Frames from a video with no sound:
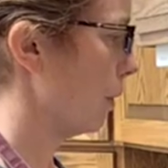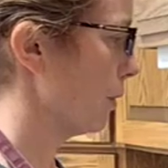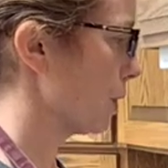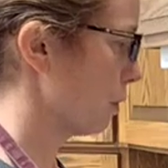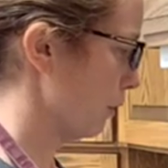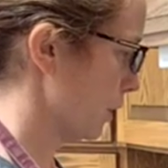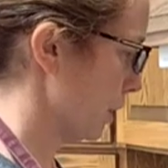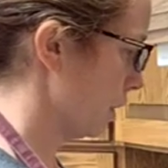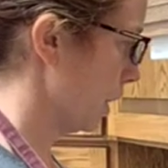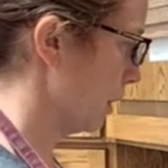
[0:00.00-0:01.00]
So I'm just
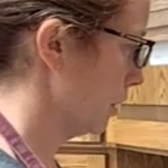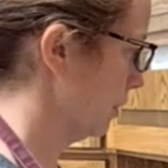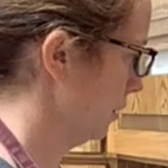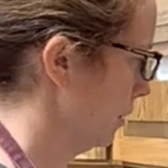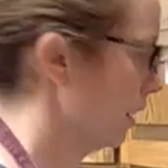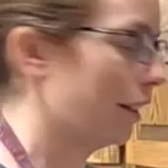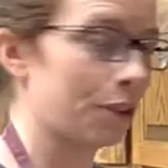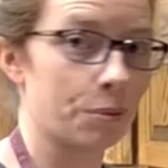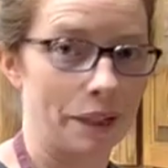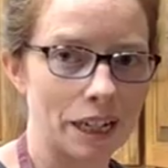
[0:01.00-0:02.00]
going to,
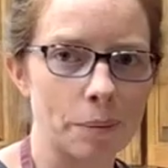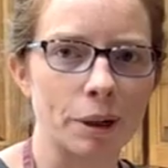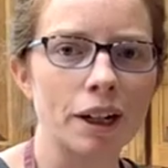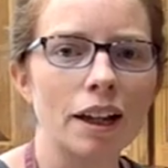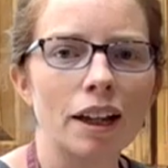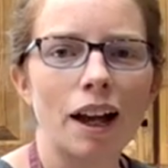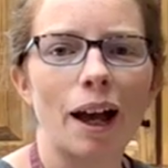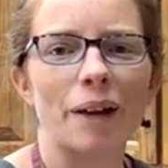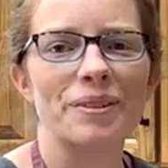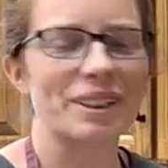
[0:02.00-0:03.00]
there's my timer.
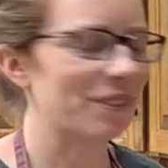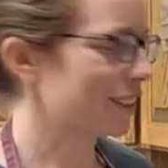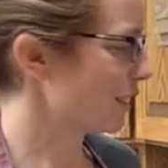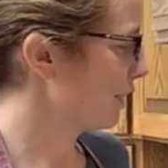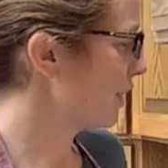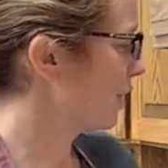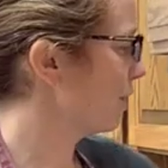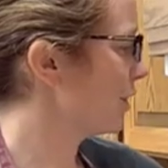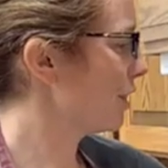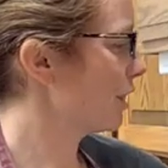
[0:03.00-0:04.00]
So I'm just going to
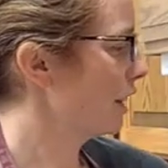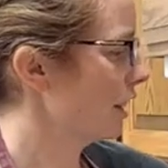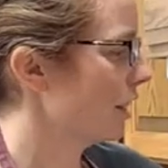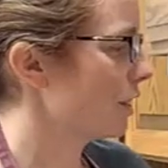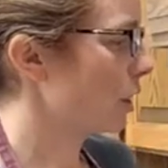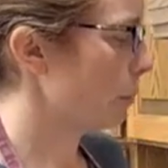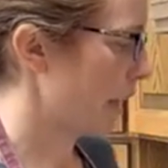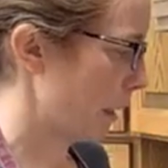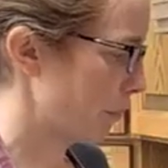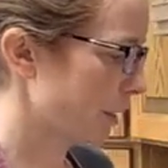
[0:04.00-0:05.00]
turn my
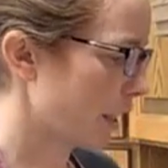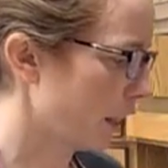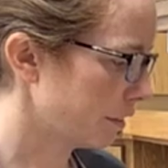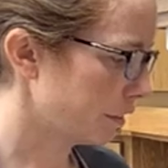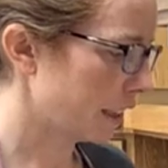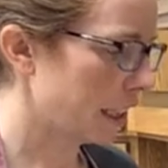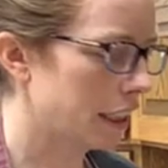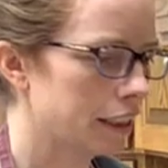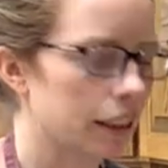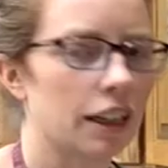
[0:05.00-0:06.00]
apples off the
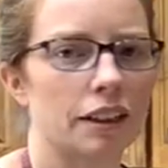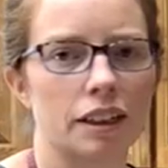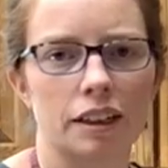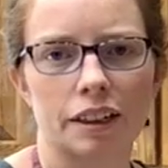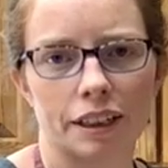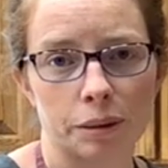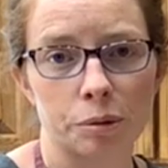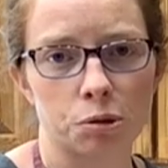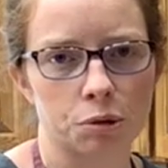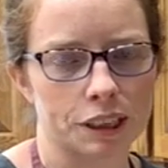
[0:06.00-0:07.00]
heat and then let them
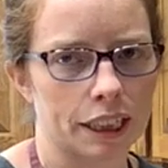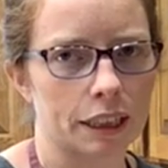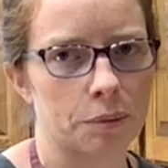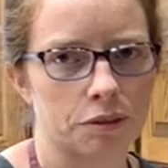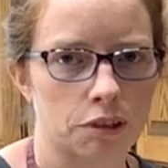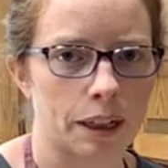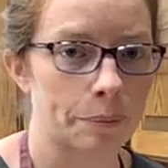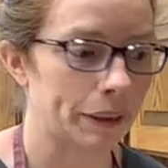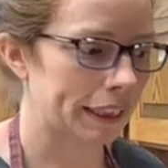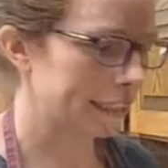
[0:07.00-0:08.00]
cool slightly before I
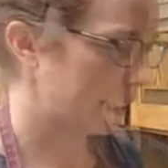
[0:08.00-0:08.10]
blitz